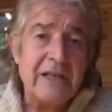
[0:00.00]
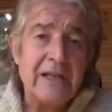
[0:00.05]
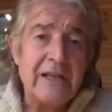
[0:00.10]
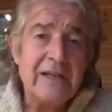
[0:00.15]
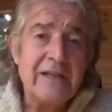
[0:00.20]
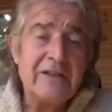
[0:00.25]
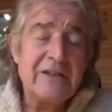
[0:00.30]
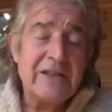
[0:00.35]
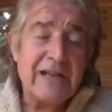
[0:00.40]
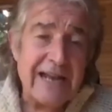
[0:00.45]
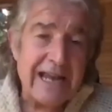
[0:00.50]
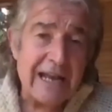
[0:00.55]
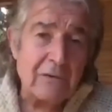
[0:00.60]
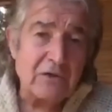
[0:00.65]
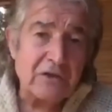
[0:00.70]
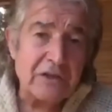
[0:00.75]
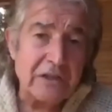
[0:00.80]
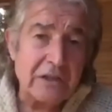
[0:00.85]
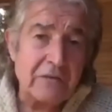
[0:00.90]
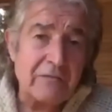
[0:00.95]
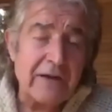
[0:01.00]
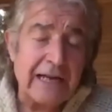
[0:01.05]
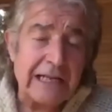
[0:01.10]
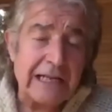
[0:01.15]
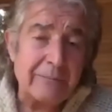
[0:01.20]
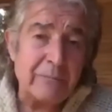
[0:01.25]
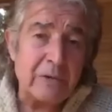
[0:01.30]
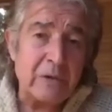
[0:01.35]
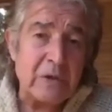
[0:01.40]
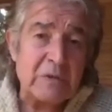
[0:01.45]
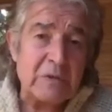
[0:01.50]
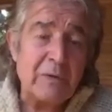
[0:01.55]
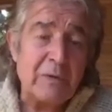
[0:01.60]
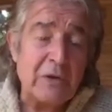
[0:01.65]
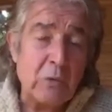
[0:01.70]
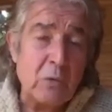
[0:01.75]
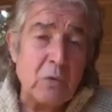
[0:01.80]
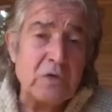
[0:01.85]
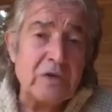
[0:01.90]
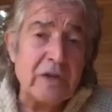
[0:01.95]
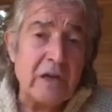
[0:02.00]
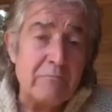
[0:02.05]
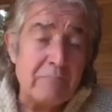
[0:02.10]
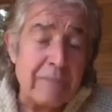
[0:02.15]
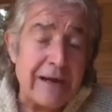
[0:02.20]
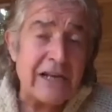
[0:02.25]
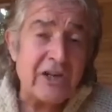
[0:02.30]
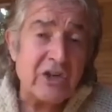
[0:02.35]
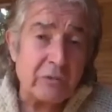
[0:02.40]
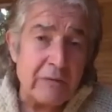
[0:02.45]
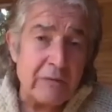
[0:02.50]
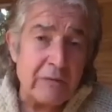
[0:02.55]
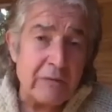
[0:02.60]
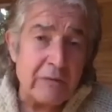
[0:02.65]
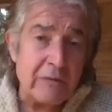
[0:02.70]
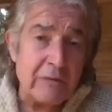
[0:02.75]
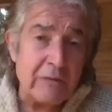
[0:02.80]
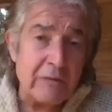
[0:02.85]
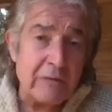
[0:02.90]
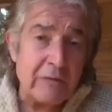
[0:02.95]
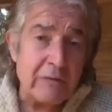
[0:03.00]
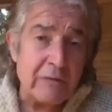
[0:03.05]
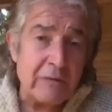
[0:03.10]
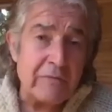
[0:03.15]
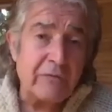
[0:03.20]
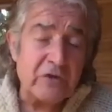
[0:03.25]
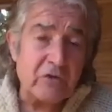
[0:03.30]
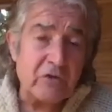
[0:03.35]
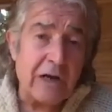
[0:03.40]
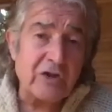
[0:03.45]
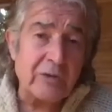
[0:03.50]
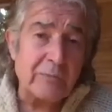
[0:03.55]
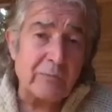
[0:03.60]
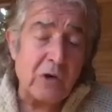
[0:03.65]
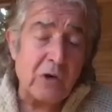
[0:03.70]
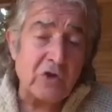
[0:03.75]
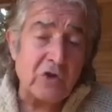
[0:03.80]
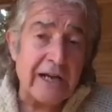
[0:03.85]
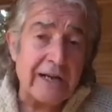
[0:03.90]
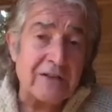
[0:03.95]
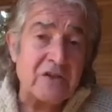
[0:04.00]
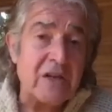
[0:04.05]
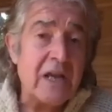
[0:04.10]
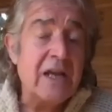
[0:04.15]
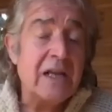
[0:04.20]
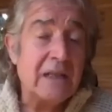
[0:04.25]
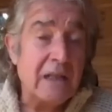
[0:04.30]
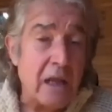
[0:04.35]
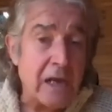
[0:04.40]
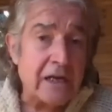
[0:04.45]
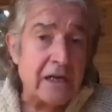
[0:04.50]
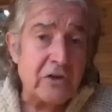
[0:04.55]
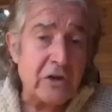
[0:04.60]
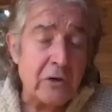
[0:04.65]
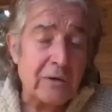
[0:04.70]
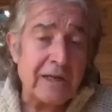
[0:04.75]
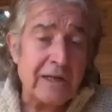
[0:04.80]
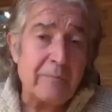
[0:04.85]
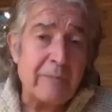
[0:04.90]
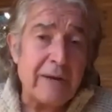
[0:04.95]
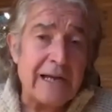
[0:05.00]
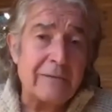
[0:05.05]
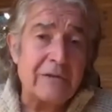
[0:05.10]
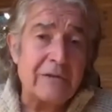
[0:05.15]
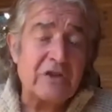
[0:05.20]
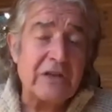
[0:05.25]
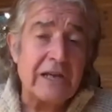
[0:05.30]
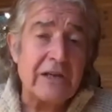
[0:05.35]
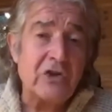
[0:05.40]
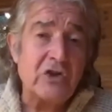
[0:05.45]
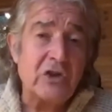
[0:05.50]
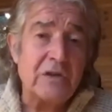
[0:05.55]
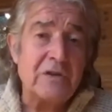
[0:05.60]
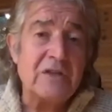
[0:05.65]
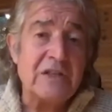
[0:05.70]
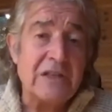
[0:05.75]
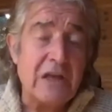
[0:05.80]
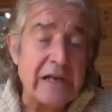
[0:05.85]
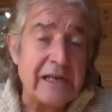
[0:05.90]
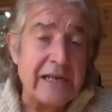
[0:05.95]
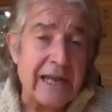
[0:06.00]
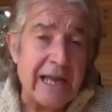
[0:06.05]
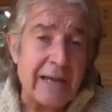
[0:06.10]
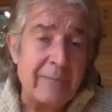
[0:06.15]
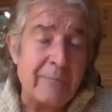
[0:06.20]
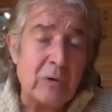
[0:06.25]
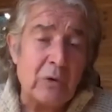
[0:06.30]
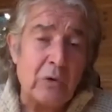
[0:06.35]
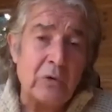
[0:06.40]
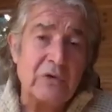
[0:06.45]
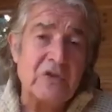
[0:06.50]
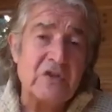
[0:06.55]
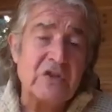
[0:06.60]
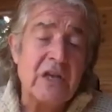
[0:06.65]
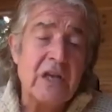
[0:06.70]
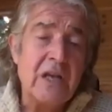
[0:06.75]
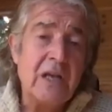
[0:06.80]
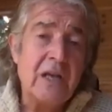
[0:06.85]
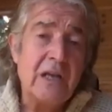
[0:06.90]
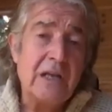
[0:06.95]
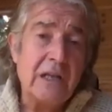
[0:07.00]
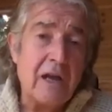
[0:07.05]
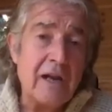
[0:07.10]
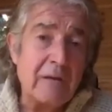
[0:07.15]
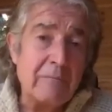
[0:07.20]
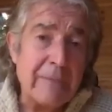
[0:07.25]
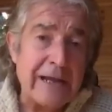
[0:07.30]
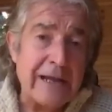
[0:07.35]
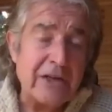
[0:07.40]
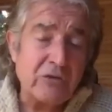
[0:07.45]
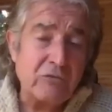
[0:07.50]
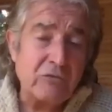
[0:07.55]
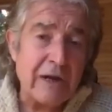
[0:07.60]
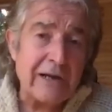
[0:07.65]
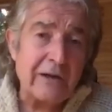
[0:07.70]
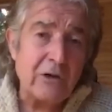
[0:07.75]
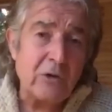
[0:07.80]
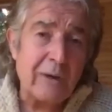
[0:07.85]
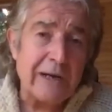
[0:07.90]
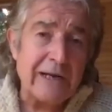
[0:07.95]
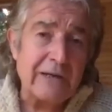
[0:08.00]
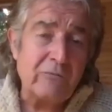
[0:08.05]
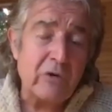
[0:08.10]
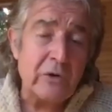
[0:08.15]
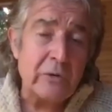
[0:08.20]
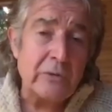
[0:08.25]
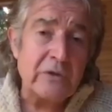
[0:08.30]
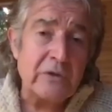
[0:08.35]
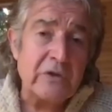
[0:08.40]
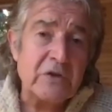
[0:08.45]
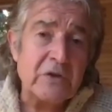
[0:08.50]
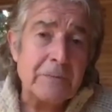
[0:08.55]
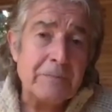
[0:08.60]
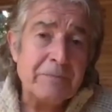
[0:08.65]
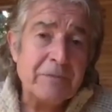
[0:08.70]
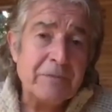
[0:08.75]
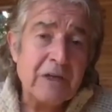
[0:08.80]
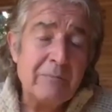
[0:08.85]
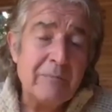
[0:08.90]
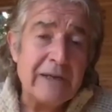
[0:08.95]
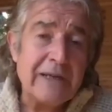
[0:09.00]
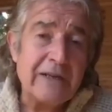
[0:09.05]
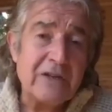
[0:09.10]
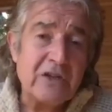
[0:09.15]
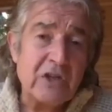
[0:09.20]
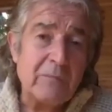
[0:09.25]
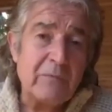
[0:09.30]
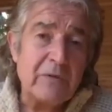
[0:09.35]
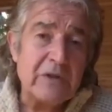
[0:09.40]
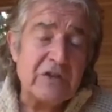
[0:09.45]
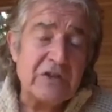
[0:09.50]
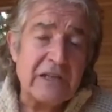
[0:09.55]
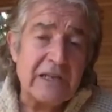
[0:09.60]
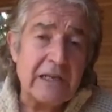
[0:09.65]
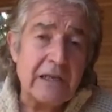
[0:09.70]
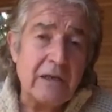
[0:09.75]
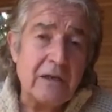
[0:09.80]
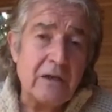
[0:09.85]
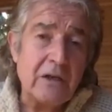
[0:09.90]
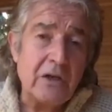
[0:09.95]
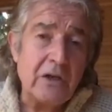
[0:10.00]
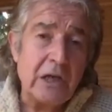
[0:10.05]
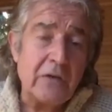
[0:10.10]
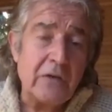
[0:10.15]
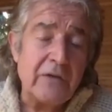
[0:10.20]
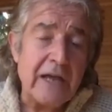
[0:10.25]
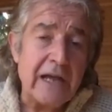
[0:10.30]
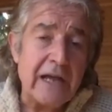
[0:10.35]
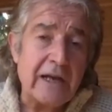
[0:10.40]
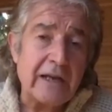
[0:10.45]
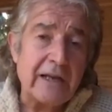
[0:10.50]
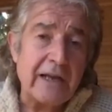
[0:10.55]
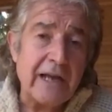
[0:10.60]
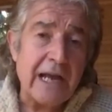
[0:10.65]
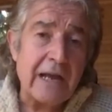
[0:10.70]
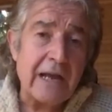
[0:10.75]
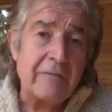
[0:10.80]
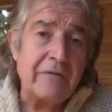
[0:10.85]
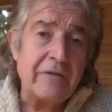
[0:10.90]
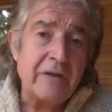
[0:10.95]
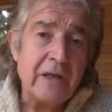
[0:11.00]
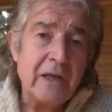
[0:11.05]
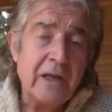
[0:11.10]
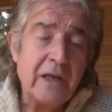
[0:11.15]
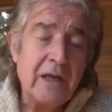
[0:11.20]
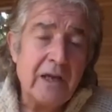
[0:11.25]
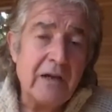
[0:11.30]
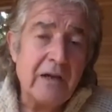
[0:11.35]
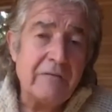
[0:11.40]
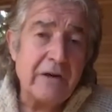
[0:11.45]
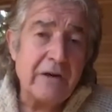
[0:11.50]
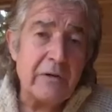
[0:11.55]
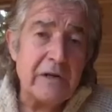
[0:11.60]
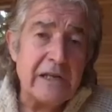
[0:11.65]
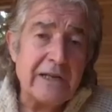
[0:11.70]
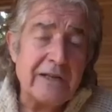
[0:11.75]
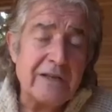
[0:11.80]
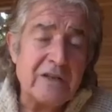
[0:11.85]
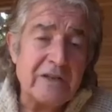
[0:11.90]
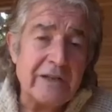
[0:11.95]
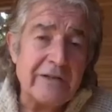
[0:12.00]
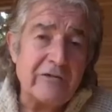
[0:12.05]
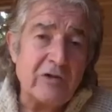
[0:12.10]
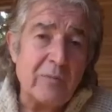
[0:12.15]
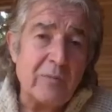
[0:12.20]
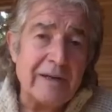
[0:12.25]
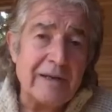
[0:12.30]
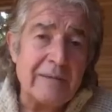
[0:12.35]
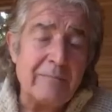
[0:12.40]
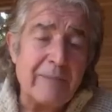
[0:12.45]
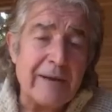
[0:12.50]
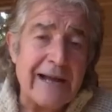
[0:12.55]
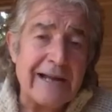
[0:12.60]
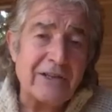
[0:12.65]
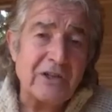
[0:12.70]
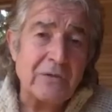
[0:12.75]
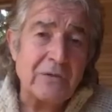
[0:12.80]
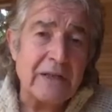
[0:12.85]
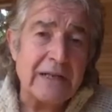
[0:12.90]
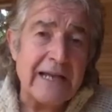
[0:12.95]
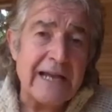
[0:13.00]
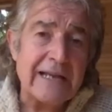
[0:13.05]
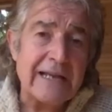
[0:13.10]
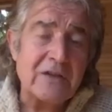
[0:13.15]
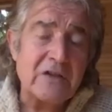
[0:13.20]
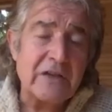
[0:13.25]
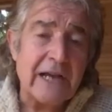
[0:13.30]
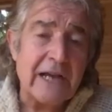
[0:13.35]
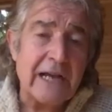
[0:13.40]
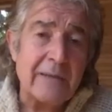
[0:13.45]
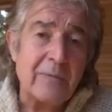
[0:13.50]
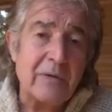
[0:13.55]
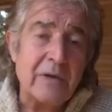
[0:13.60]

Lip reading: to housing developments, but also major infrastructure projects like nuclear power stations, like airports, like major railway routes, because obviously, they're going to have a very considerable impact on the landscape.